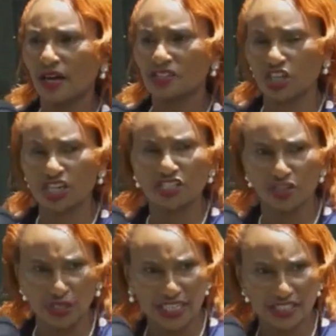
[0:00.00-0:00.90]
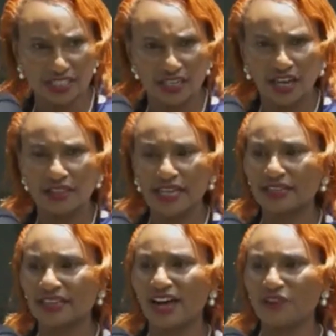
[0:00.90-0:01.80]
change unit that
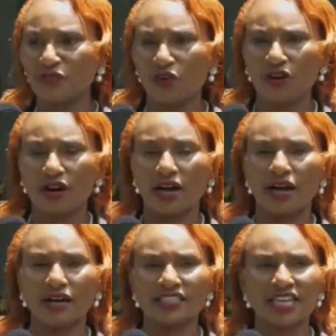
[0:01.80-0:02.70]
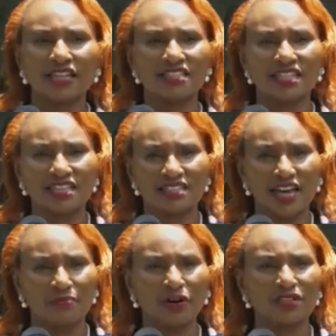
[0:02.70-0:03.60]
therefore tells us
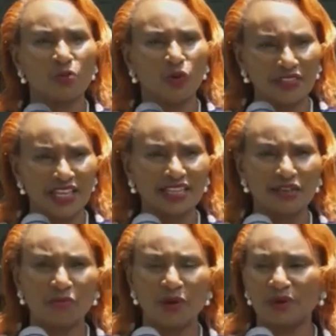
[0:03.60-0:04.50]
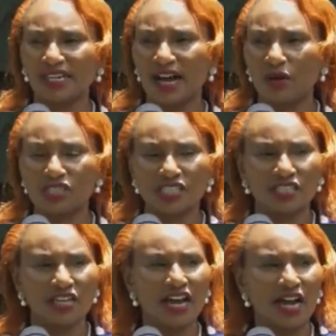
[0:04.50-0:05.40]
about the weather in Homa Bay County,
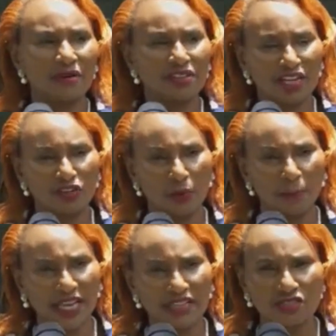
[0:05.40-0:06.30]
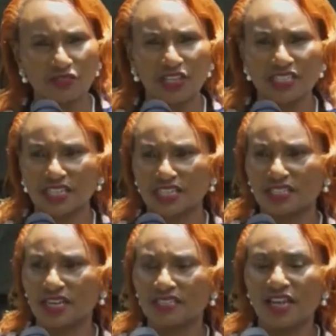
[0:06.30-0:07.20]
about the complaints of the
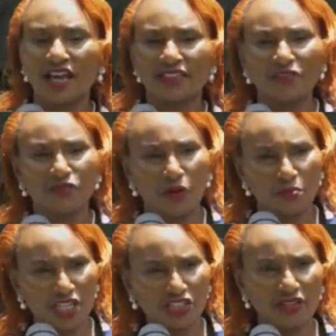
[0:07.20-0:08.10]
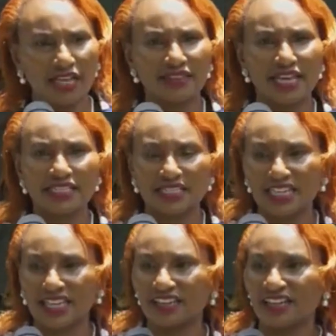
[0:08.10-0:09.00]
citizens, the information that they are
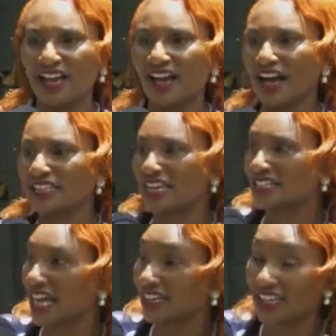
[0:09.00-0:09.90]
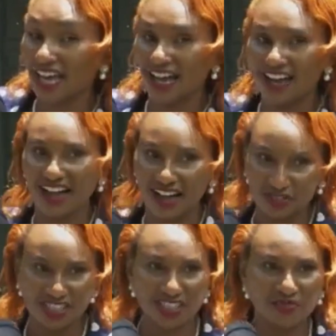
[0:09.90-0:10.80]
seeking. As I sat there, I've
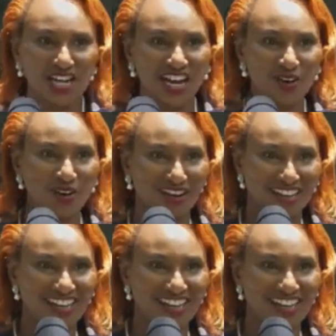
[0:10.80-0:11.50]
received a call